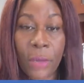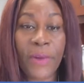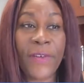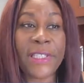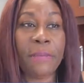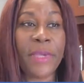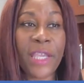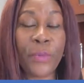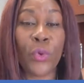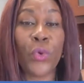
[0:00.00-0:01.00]
But for some
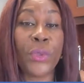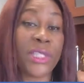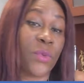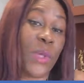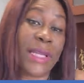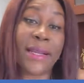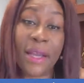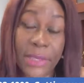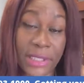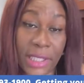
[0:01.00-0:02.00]
people who just want to
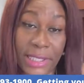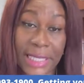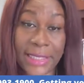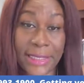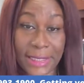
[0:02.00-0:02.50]
come into the United